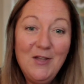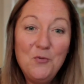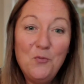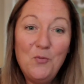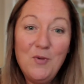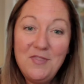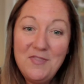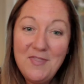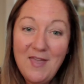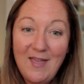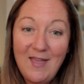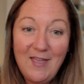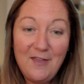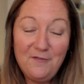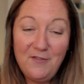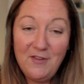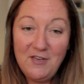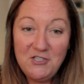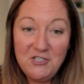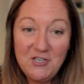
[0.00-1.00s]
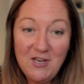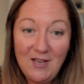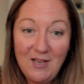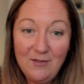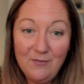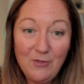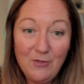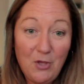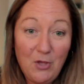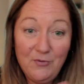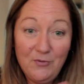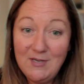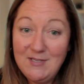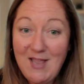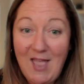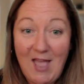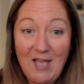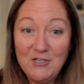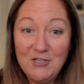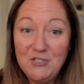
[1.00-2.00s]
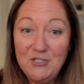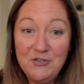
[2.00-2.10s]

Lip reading: with that FHA loan attached